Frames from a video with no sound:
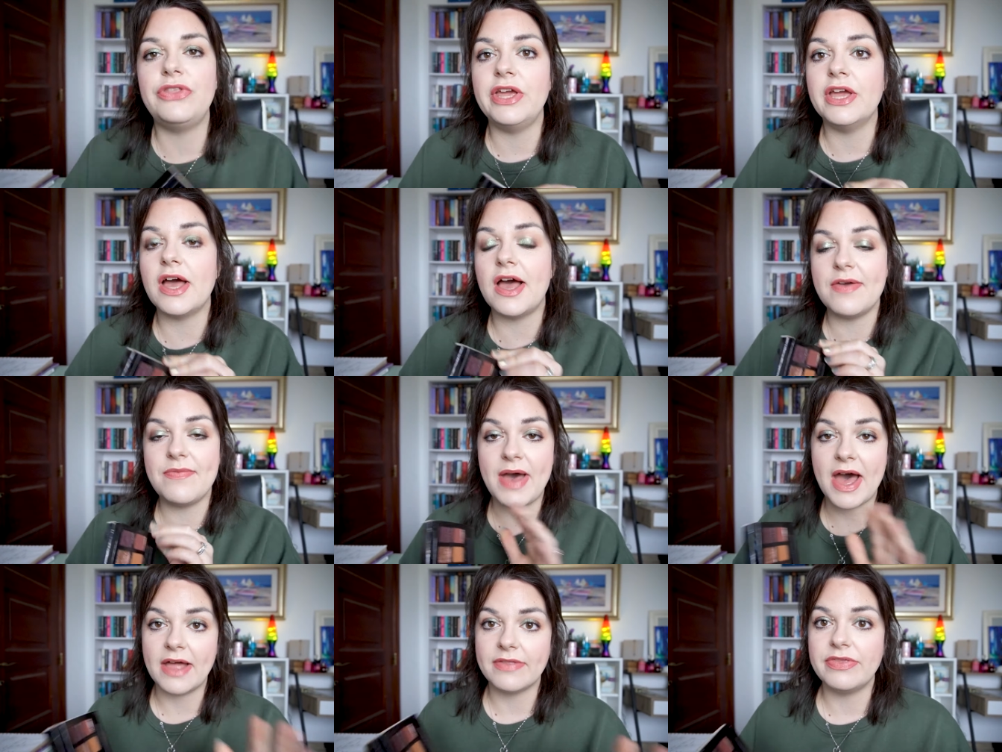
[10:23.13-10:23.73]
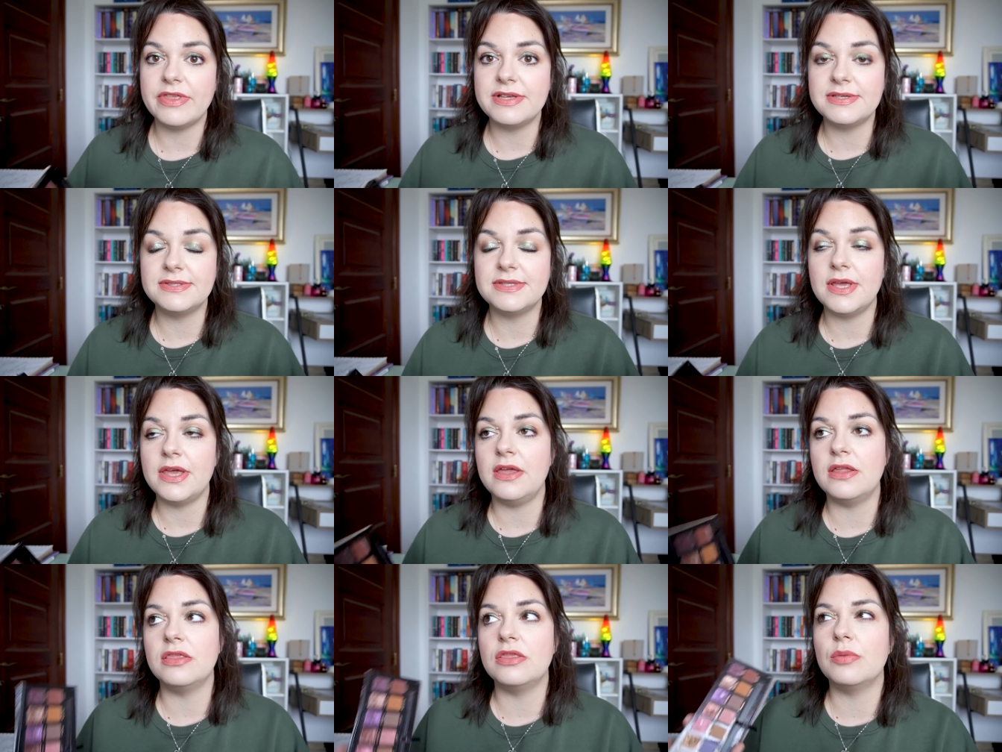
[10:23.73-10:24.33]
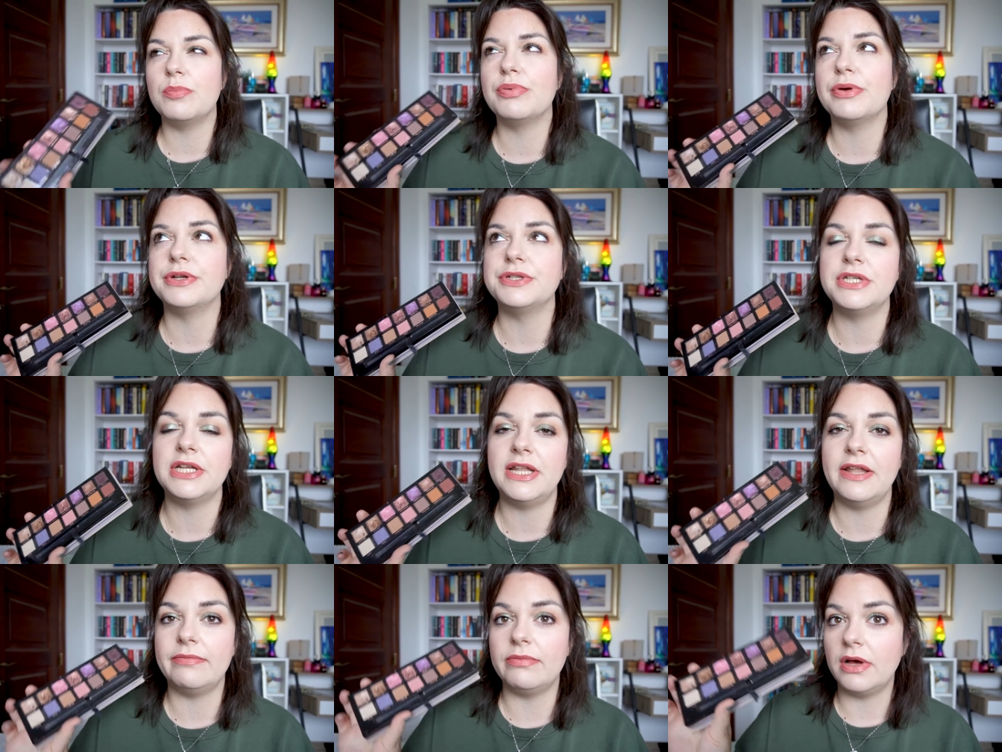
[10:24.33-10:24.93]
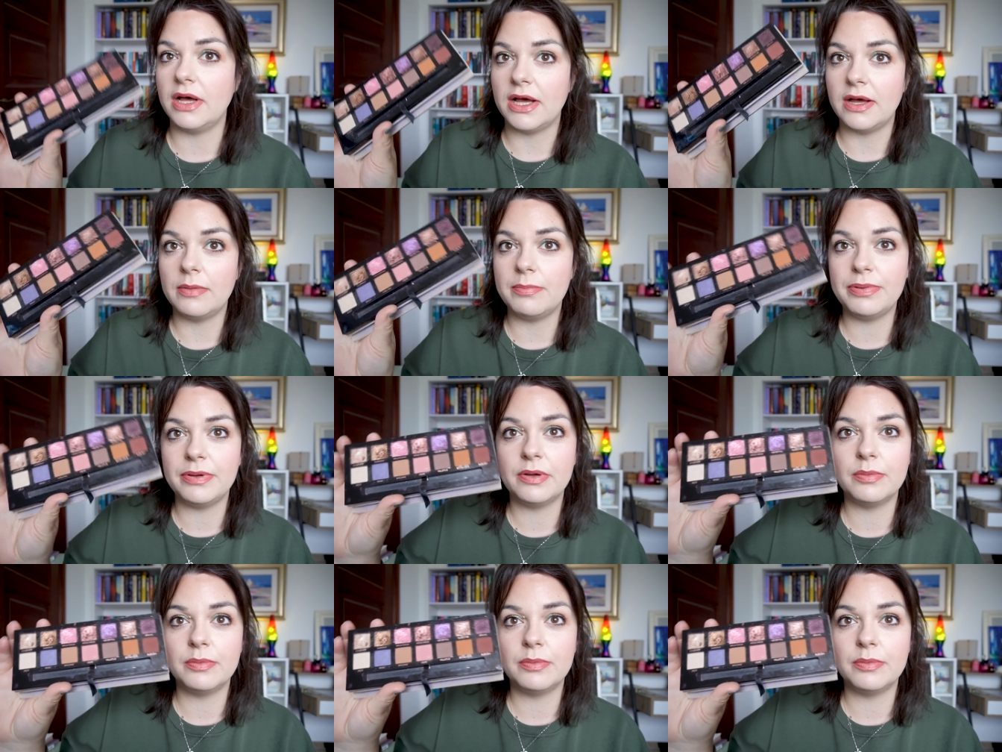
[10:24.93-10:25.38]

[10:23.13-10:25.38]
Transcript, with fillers: think I've had this in the Project Level Up